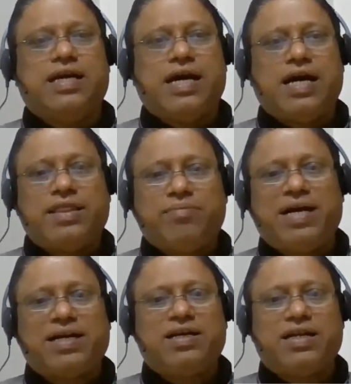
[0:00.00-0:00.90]
As a
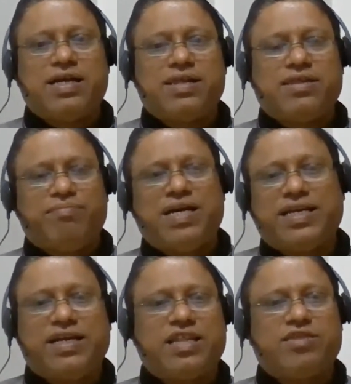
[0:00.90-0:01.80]
banker, as a
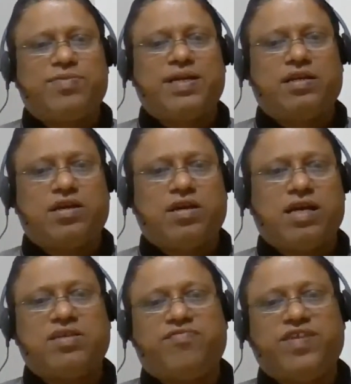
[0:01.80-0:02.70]
banking aspirant, as
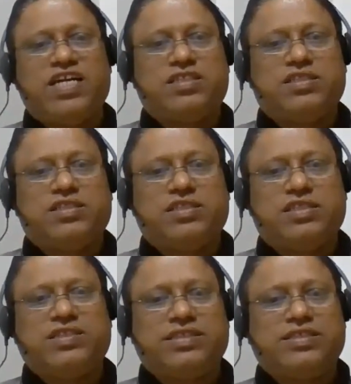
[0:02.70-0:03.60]
a financial
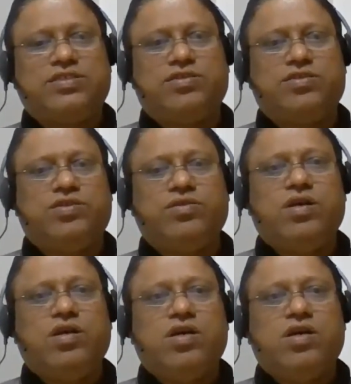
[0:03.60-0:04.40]
services executive,